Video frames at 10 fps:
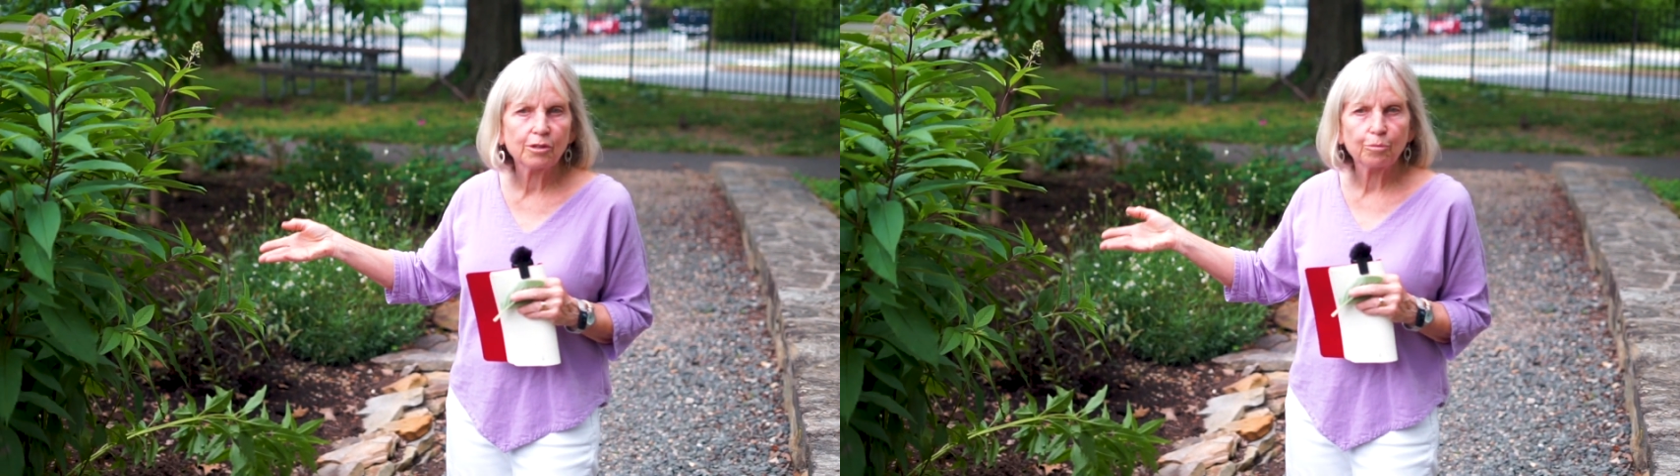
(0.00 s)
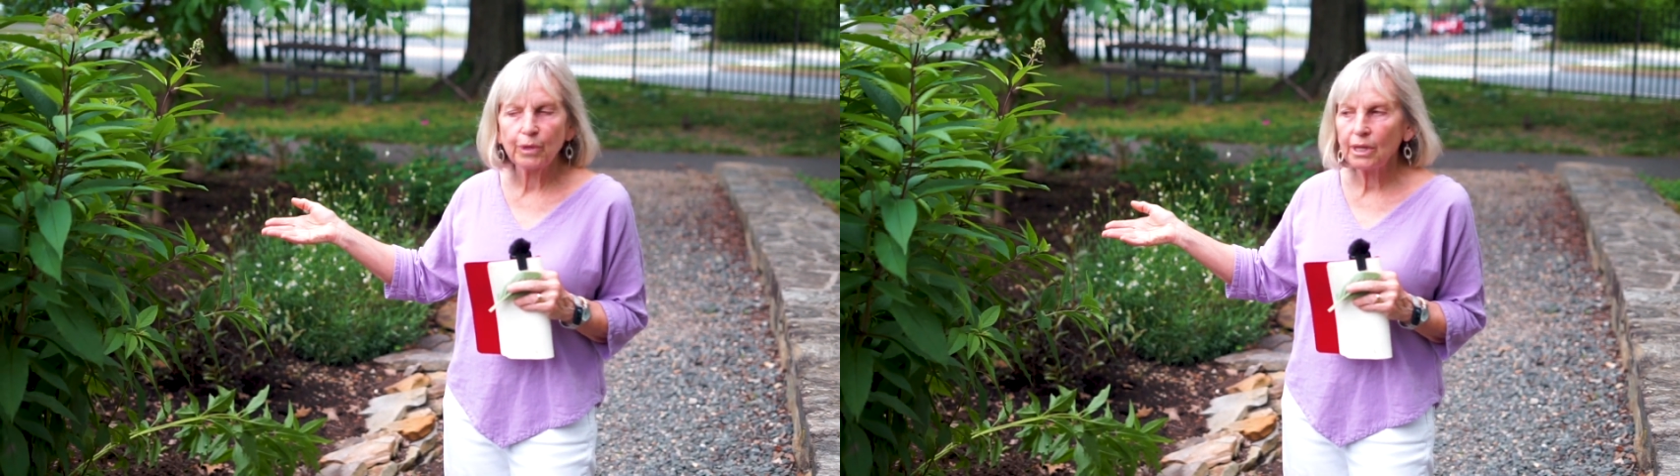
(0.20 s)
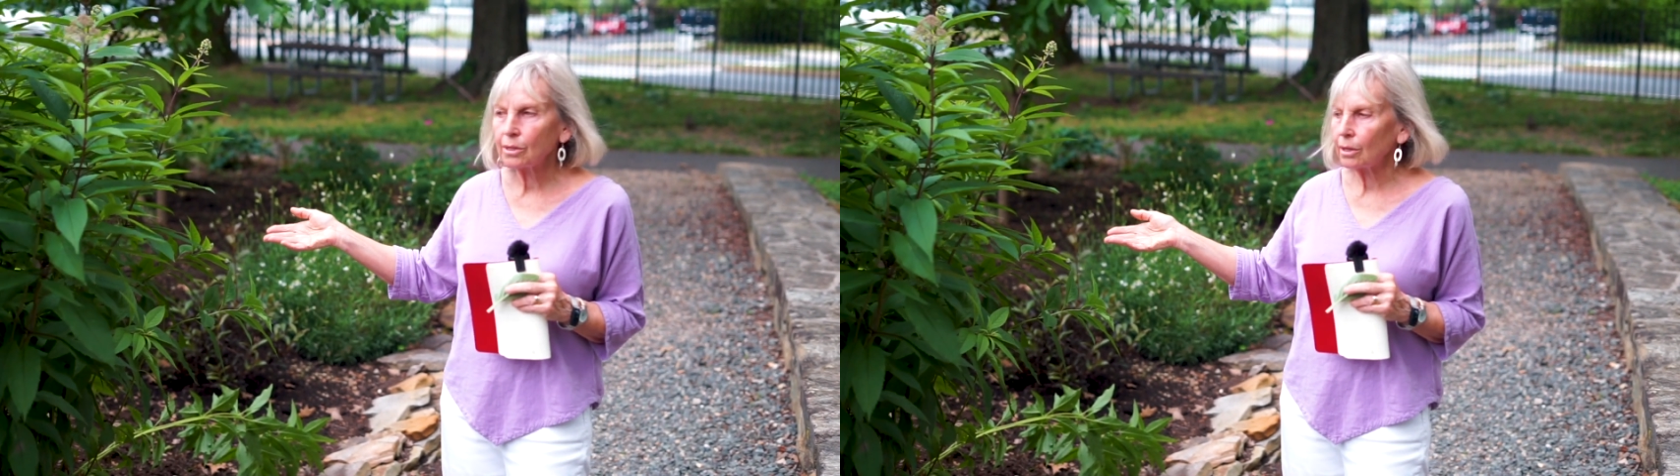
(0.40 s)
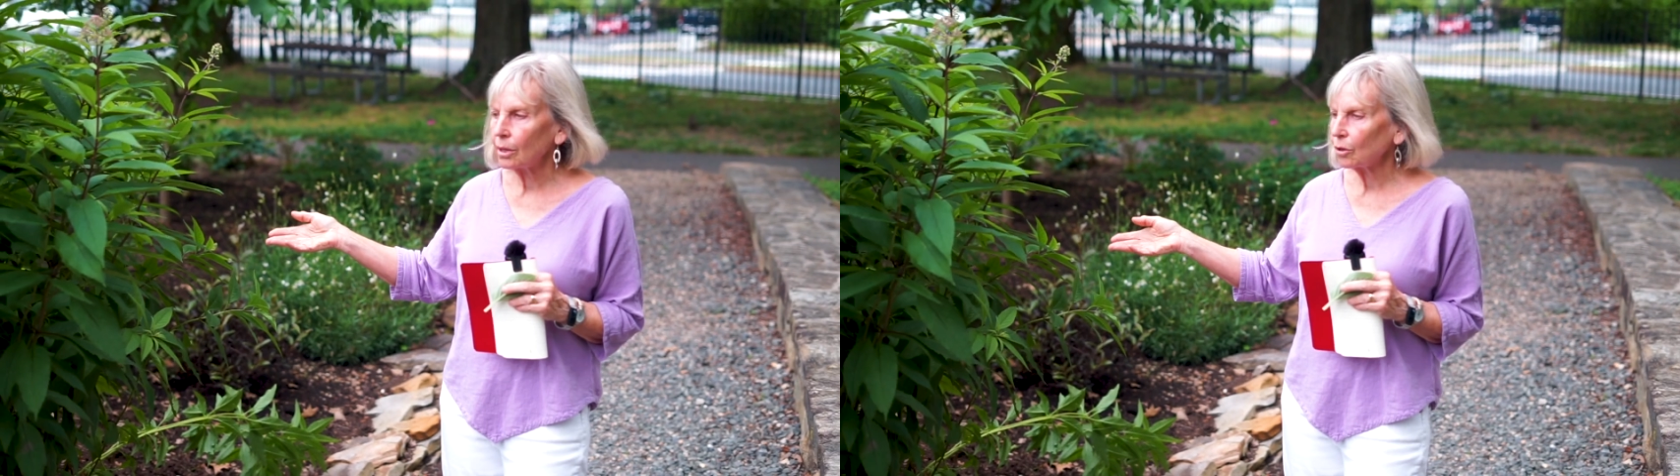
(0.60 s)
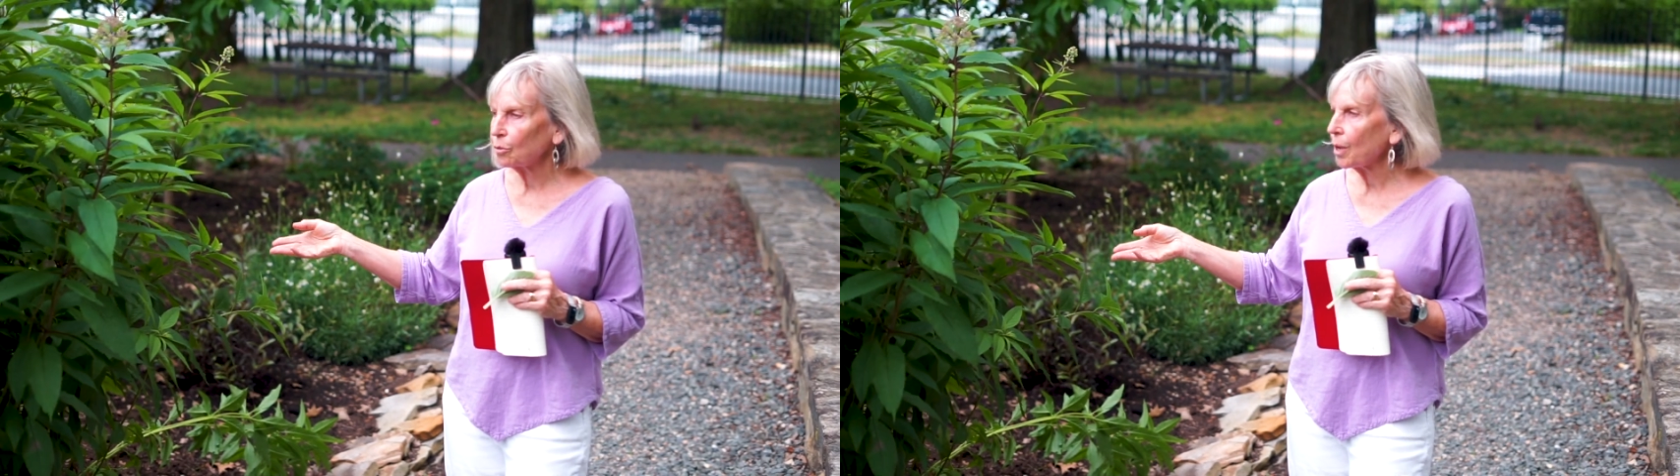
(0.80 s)
and bees and
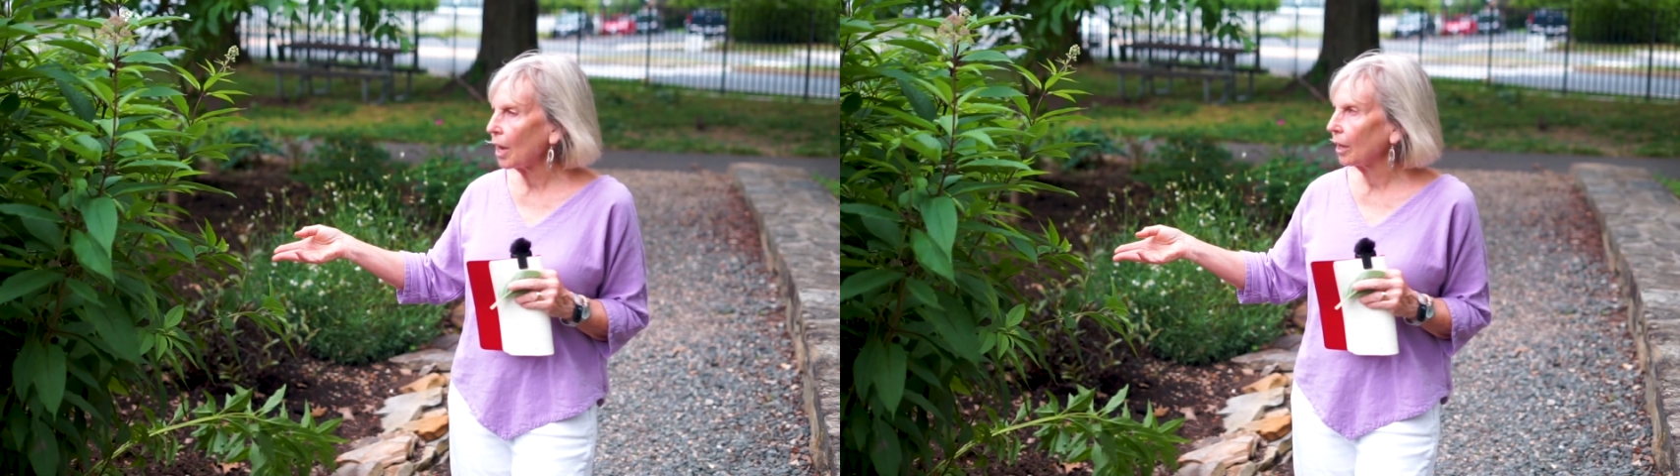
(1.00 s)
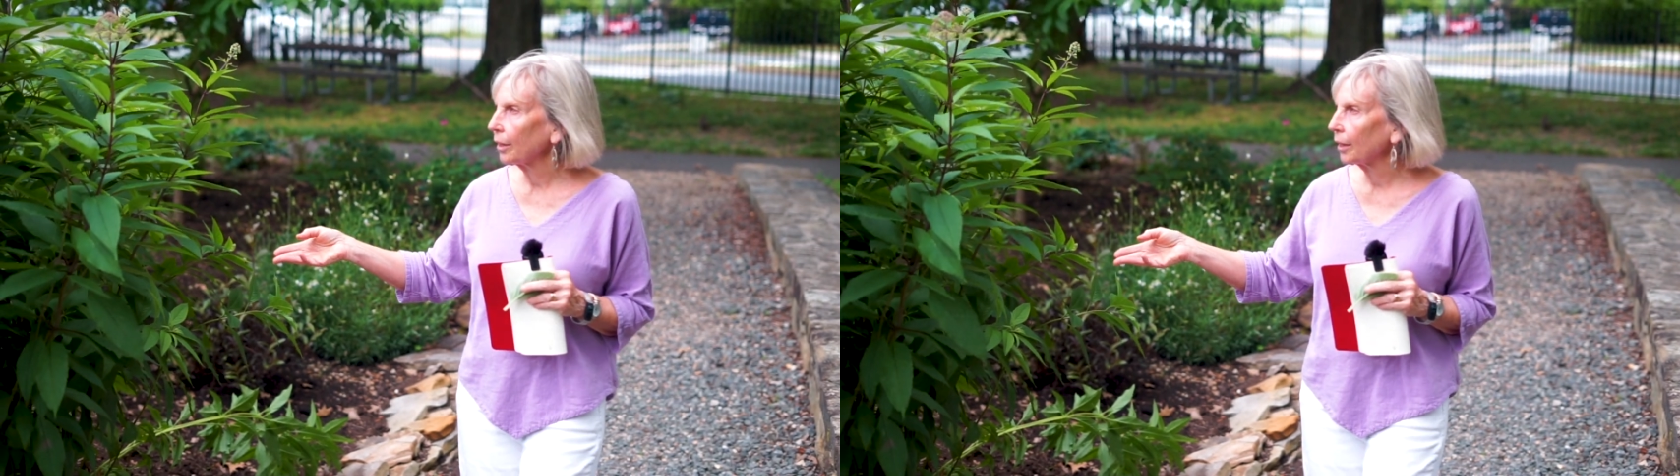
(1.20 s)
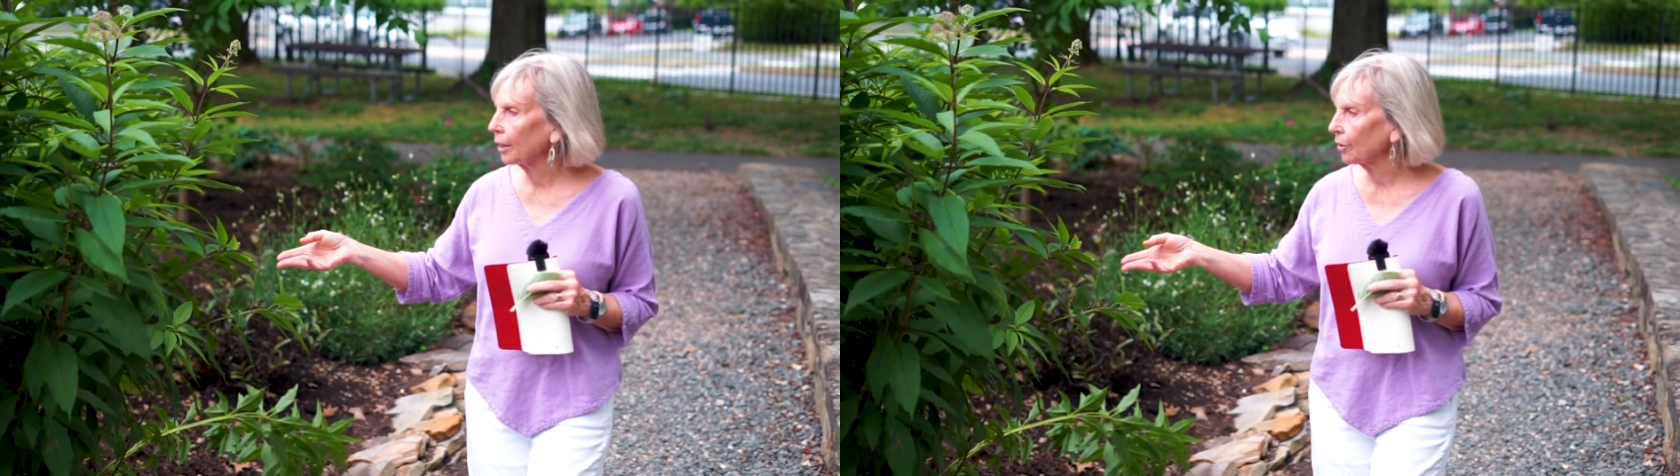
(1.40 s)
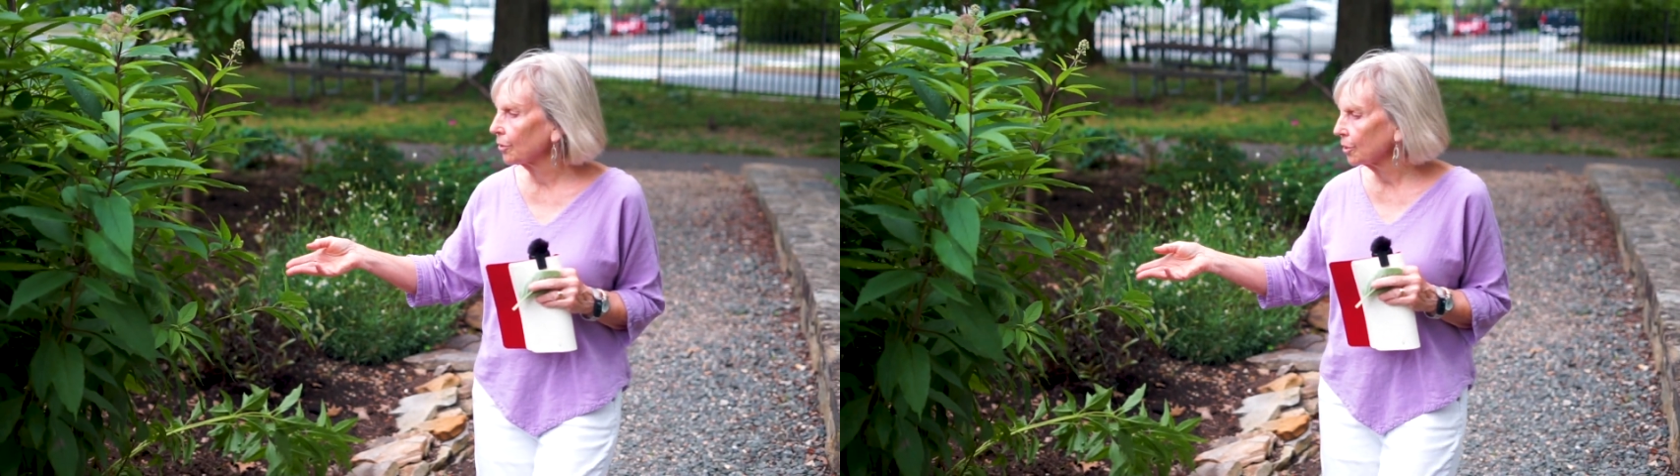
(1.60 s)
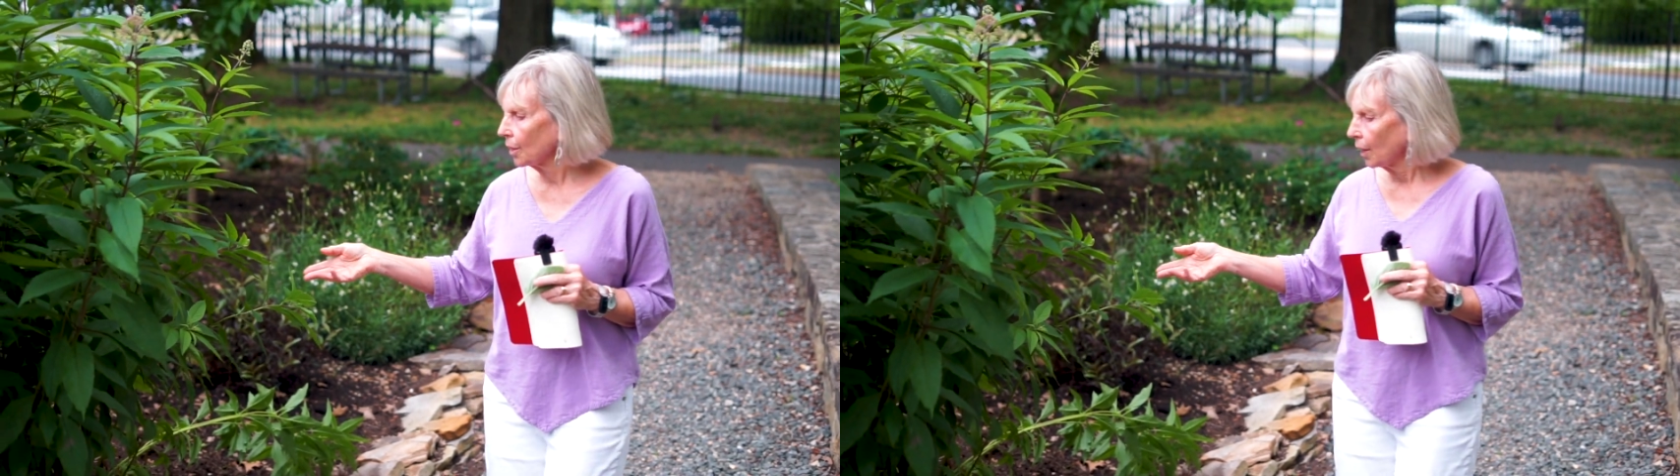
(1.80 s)
other
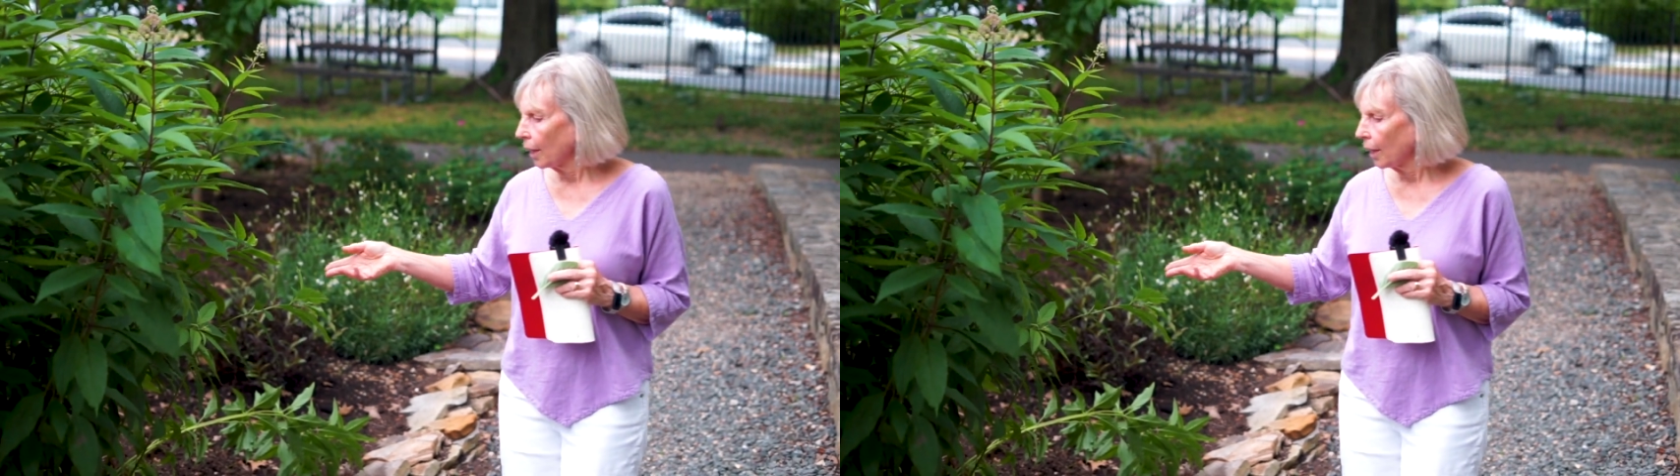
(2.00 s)
pollinators,